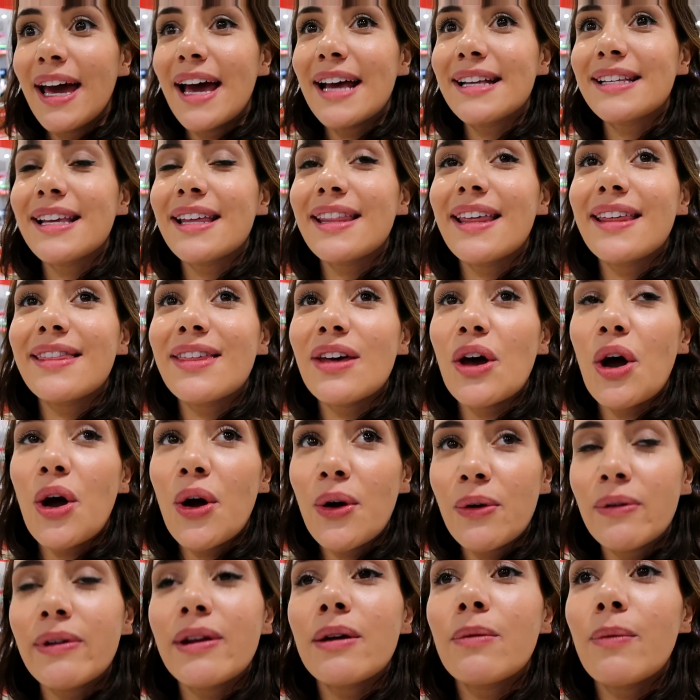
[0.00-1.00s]
is that they're the
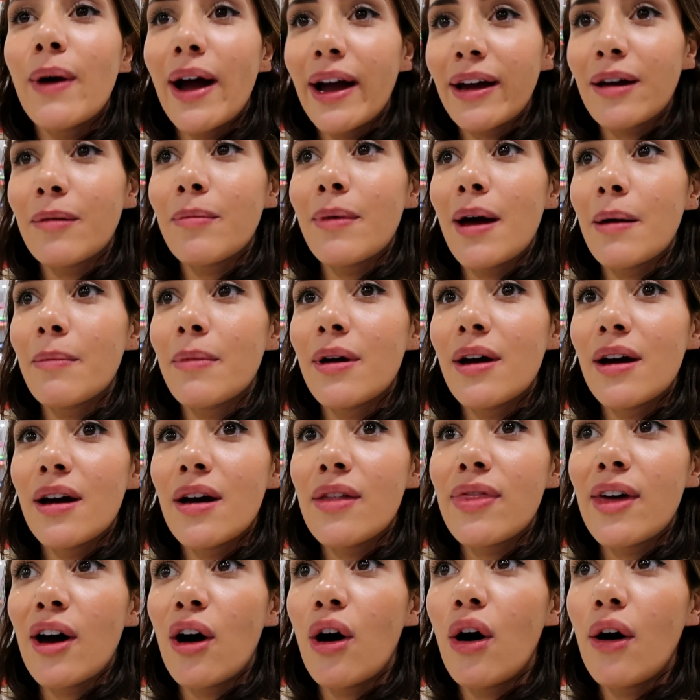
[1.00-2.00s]
only
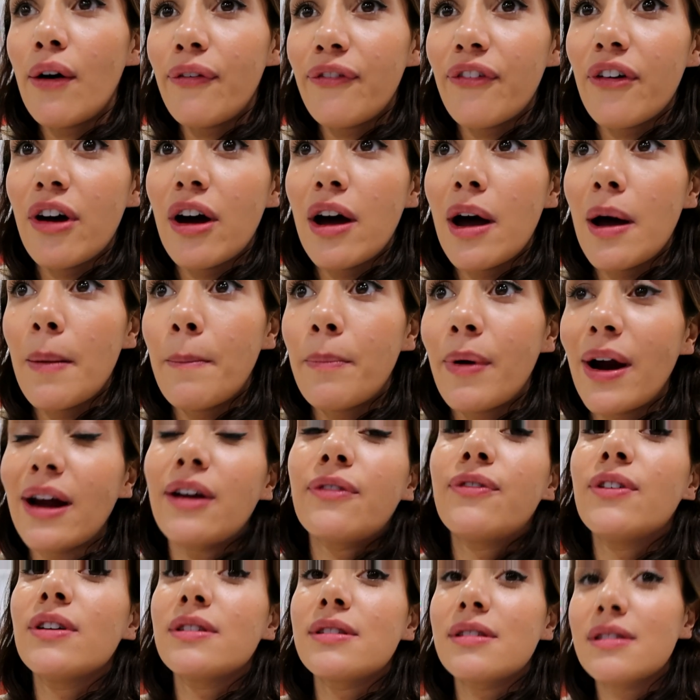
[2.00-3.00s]
Wagamama that offer
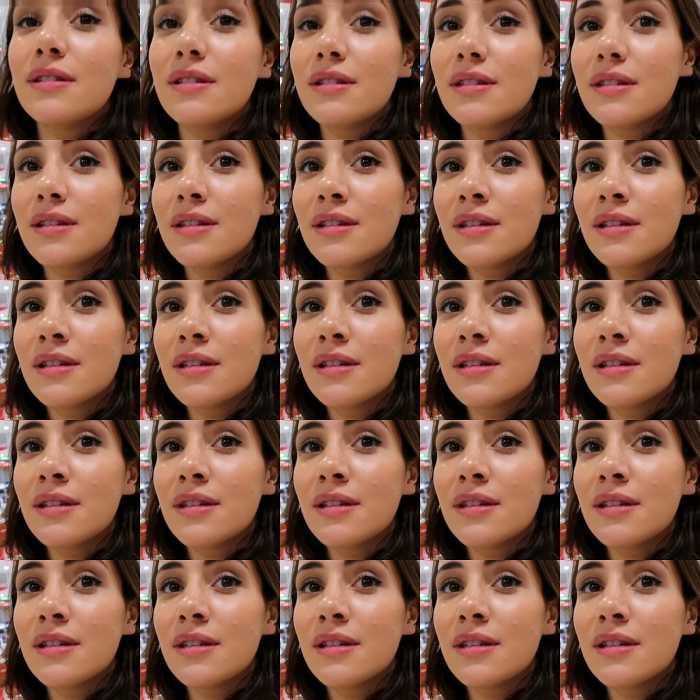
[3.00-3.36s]
breakfasts.